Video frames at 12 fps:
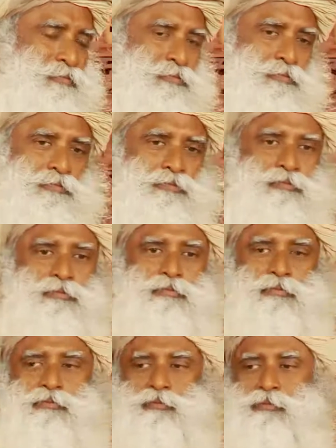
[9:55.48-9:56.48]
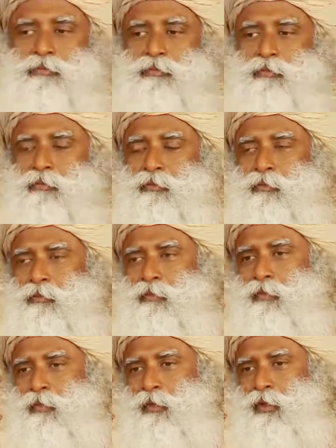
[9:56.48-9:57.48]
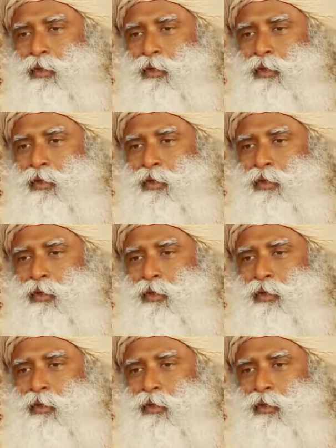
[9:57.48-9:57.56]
Nothing is said.